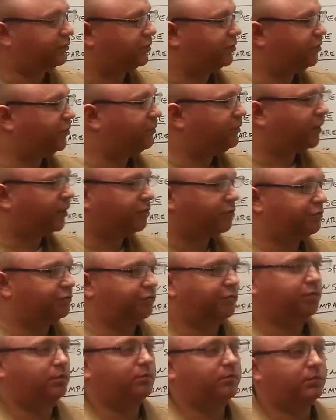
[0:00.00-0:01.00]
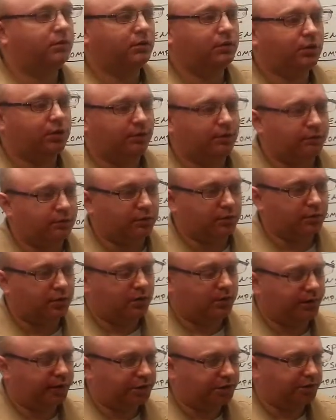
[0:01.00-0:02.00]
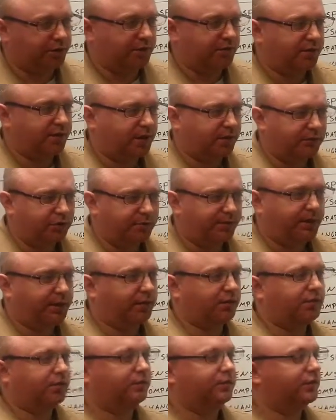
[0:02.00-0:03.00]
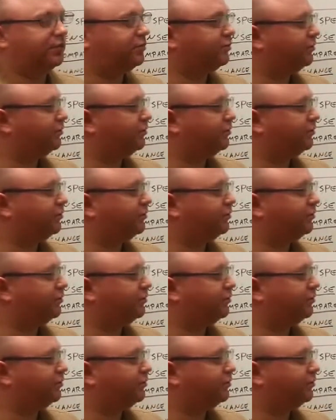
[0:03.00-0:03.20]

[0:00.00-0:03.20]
too much droop, the engine is non-responsive.